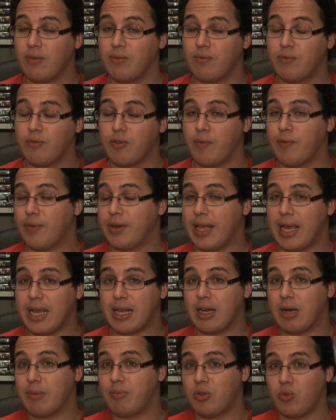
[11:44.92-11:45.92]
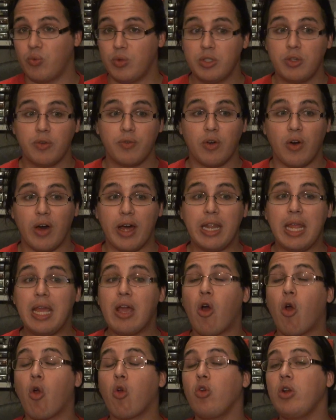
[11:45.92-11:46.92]
from Rennek up to Winterfell and they
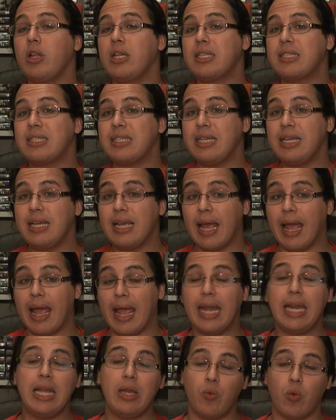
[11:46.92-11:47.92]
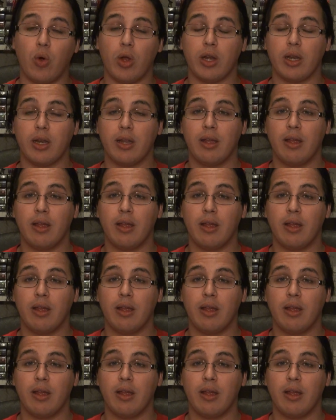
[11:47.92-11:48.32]
hardly see anyone.